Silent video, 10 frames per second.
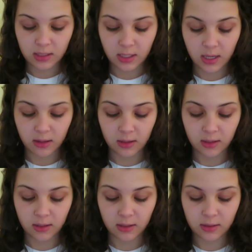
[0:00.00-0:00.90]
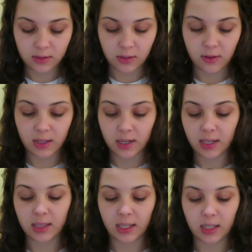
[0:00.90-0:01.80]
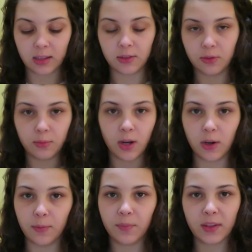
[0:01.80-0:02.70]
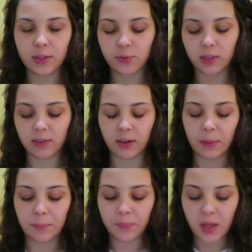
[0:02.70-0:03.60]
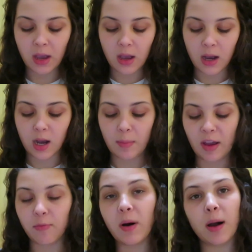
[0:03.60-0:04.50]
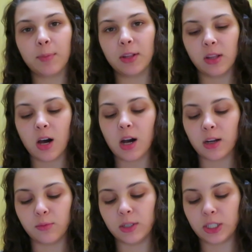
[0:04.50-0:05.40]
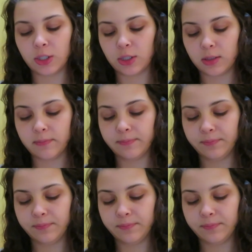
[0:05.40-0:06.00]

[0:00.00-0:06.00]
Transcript: together so that it can clear the row. It's really fun. I have Pop the Lock, which